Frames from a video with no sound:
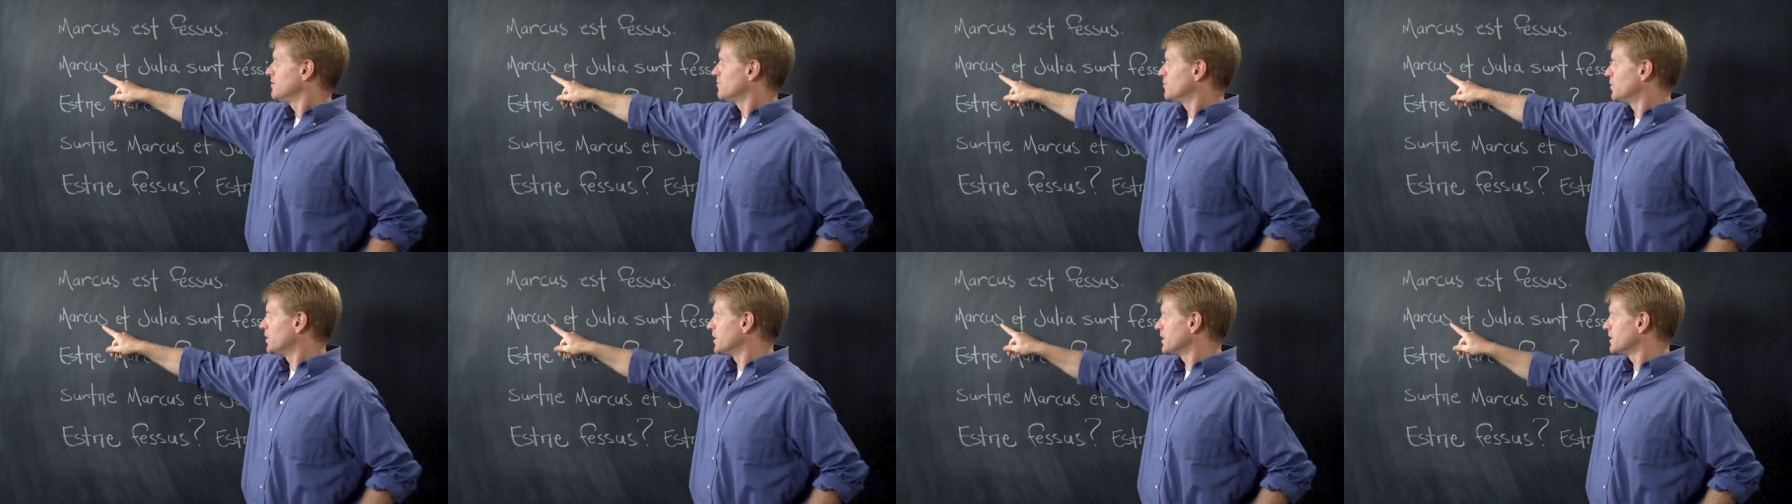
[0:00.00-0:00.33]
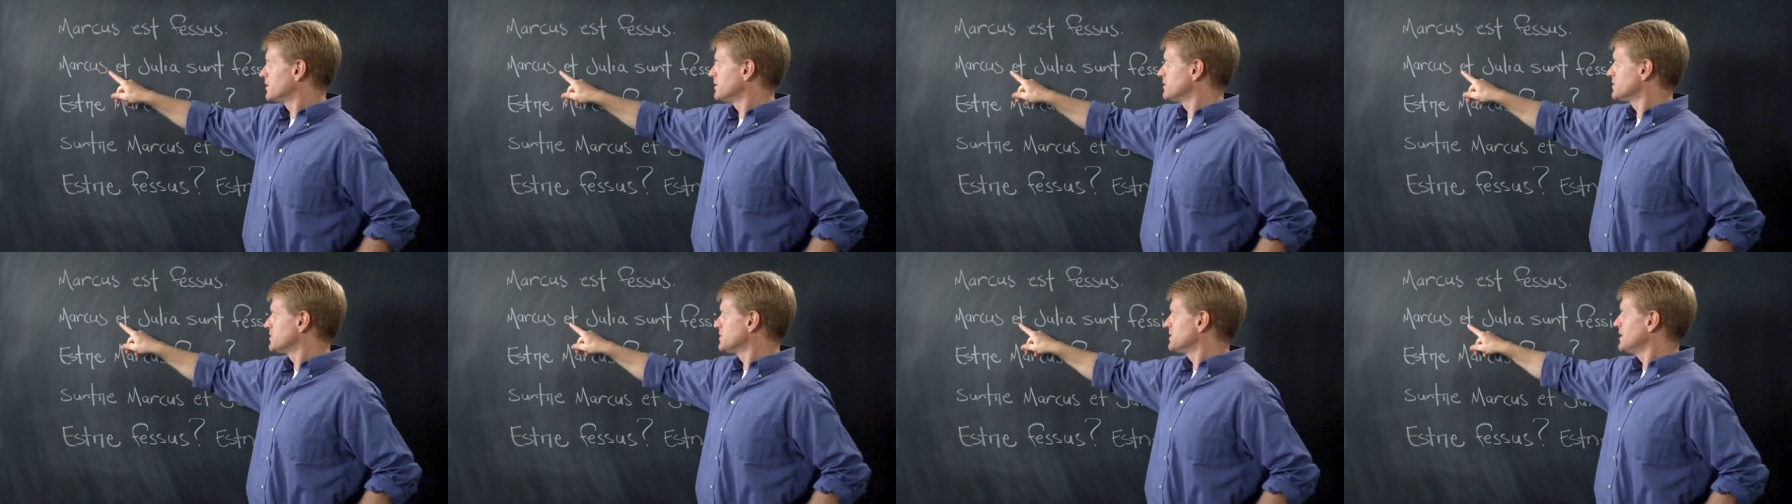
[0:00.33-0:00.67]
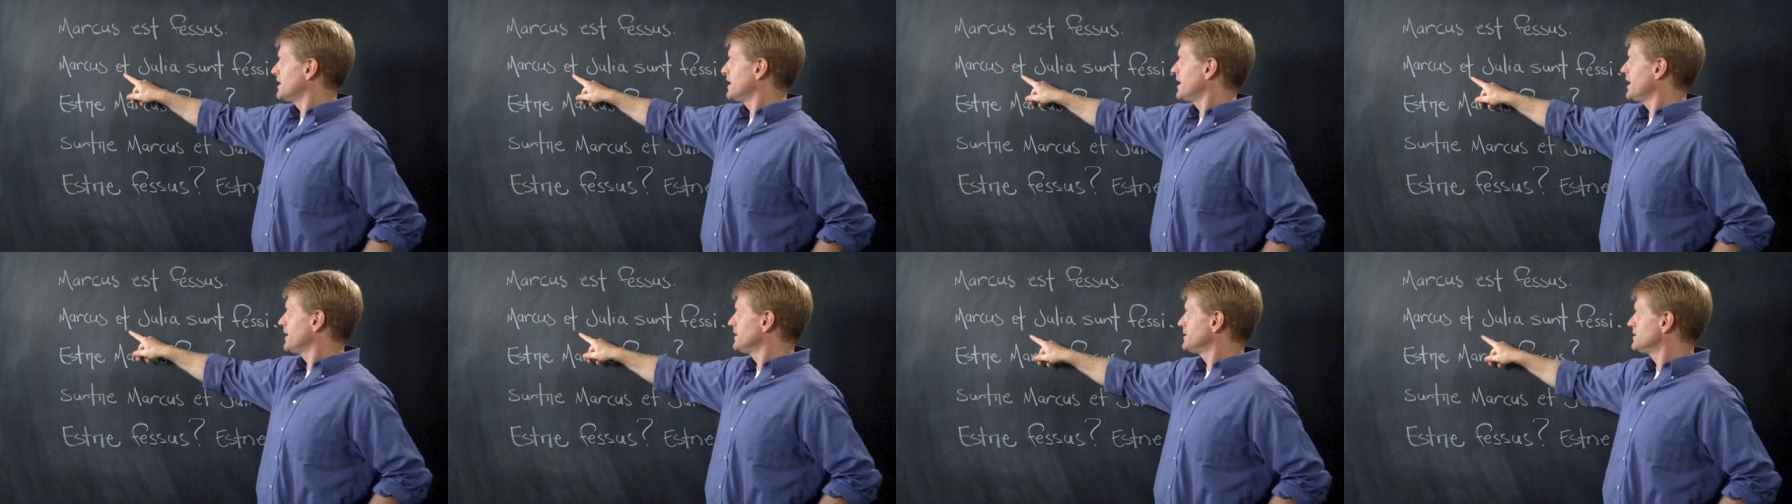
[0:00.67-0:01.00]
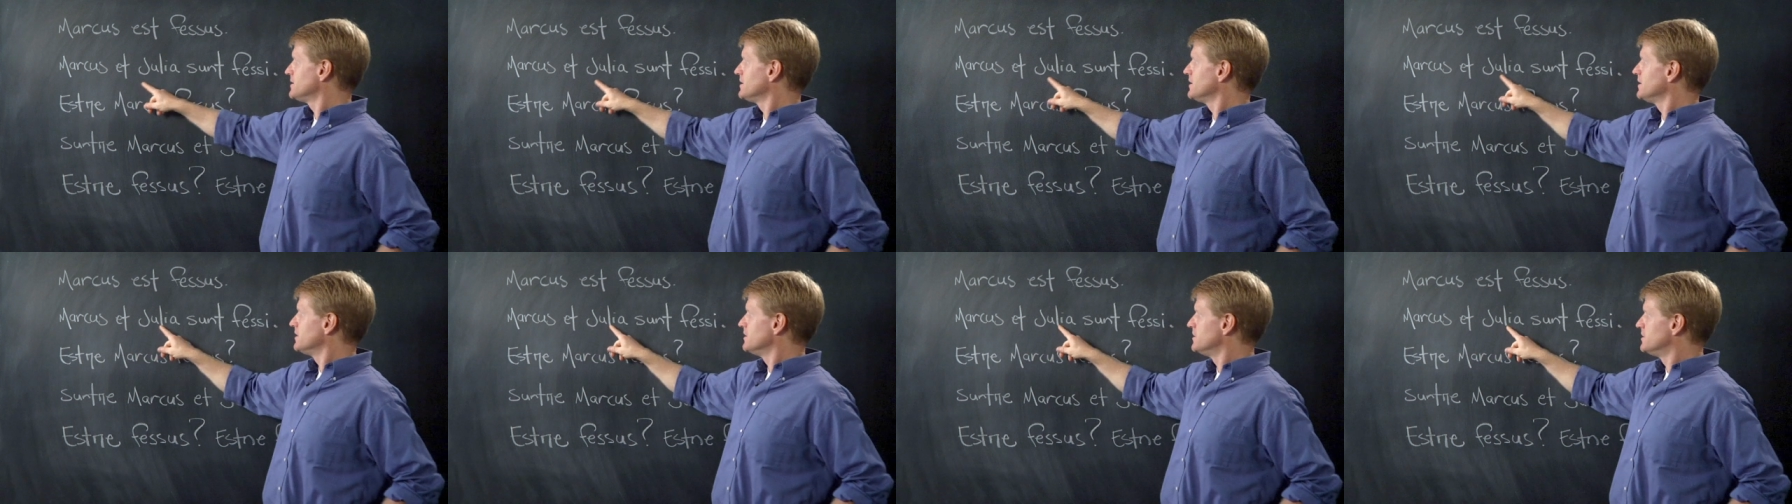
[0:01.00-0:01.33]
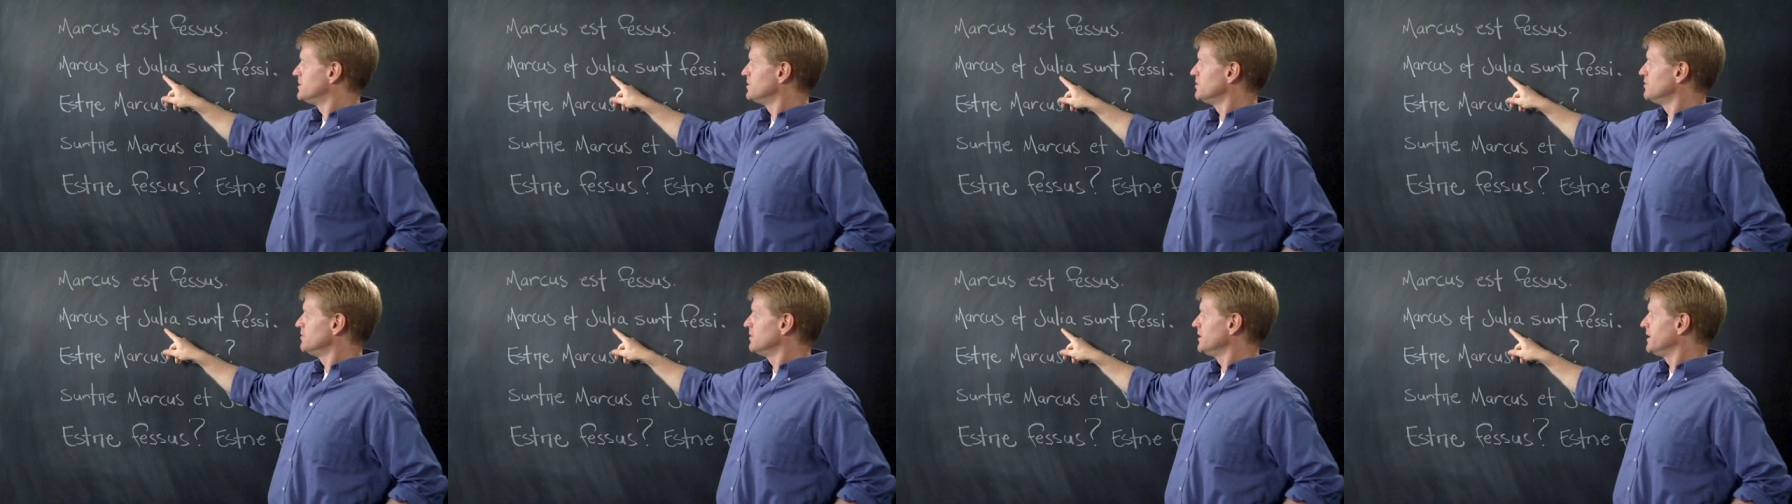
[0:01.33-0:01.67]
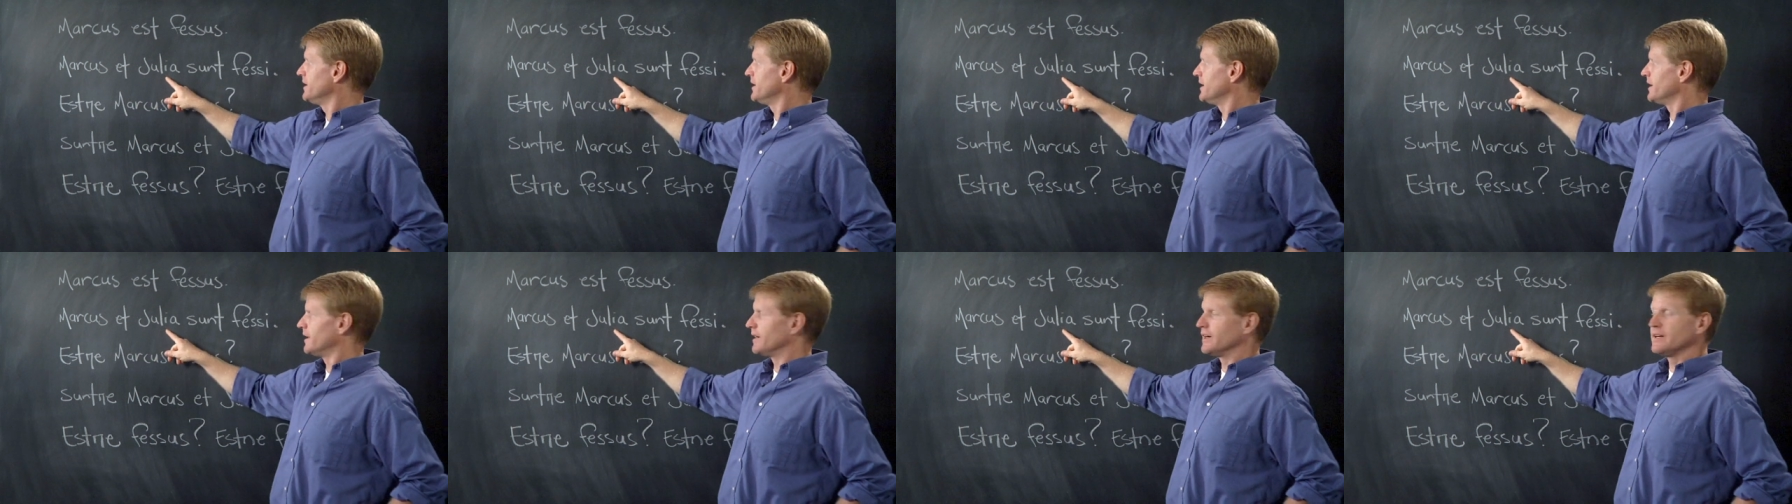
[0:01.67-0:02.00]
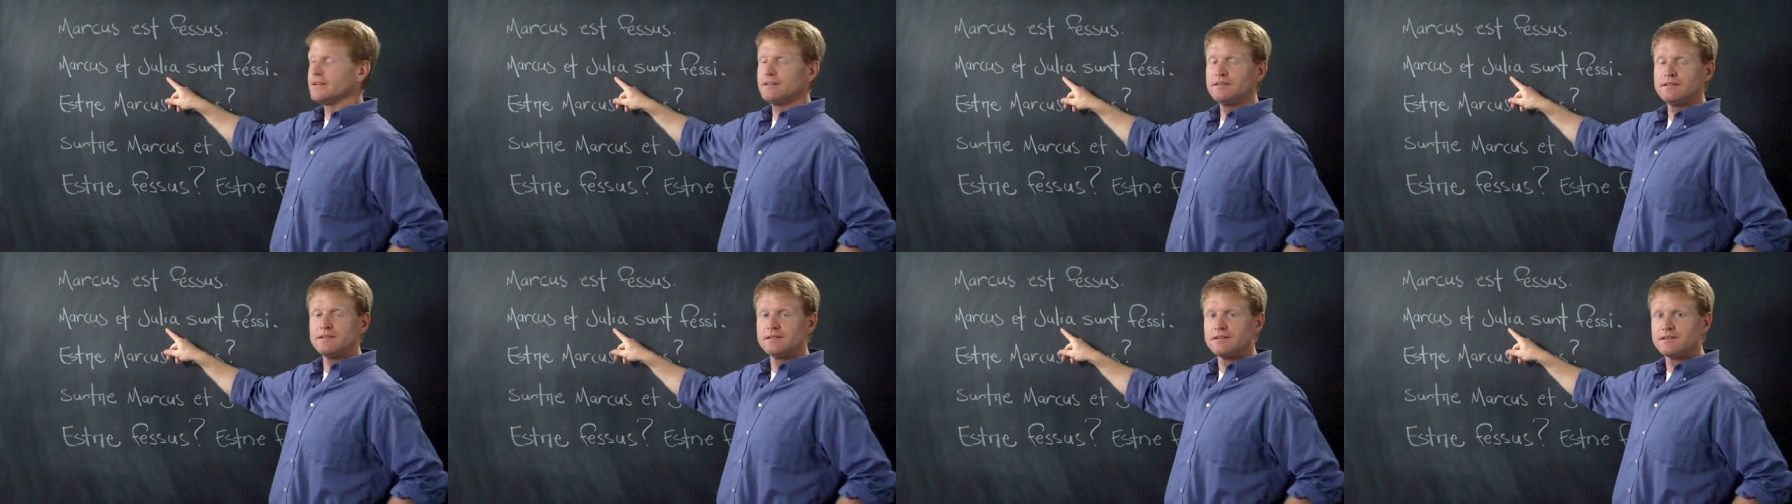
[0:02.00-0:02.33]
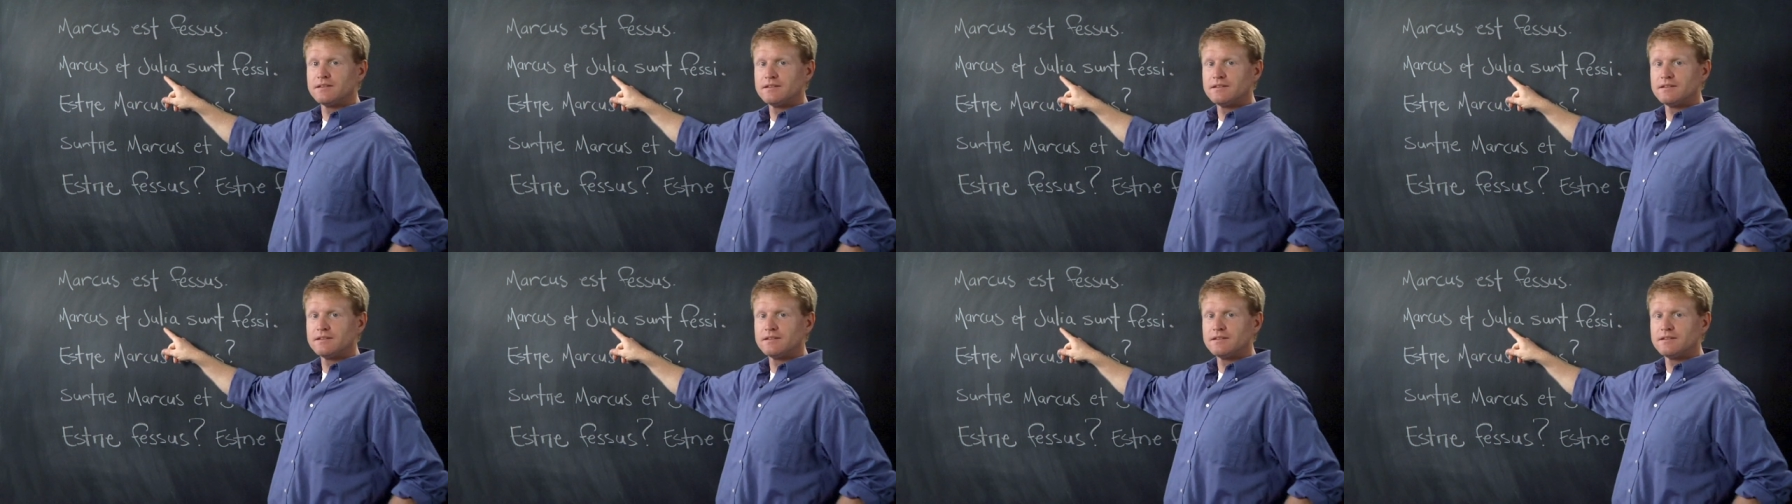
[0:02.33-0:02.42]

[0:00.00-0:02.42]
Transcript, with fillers: Marcus et Julia.